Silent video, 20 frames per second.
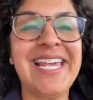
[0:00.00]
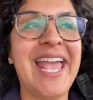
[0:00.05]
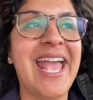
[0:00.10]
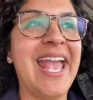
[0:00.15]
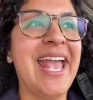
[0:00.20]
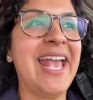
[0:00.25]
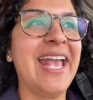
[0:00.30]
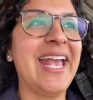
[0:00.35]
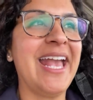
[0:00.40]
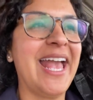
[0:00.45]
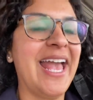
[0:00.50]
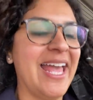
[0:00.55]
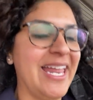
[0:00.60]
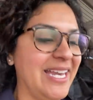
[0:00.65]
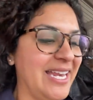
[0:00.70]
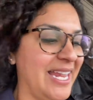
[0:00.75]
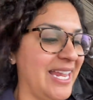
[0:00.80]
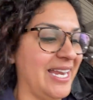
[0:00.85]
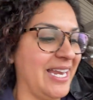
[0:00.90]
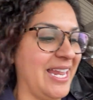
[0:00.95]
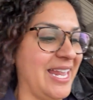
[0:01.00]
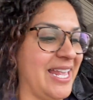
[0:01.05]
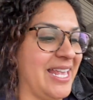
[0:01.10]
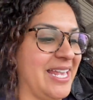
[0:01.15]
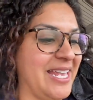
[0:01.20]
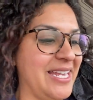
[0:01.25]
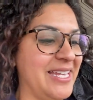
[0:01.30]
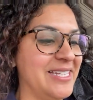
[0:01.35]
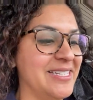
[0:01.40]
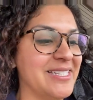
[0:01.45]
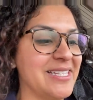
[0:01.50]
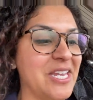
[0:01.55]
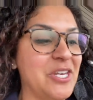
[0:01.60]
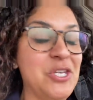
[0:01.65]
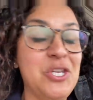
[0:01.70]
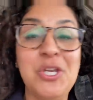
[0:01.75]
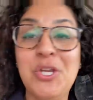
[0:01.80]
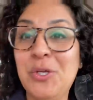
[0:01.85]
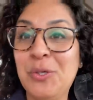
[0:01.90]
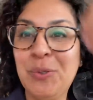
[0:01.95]
A and it is
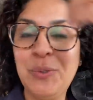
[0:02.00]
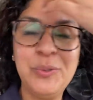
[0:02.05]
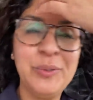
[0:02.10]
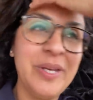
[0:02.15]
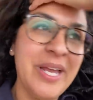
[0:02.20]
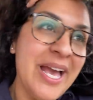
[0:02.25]
noon.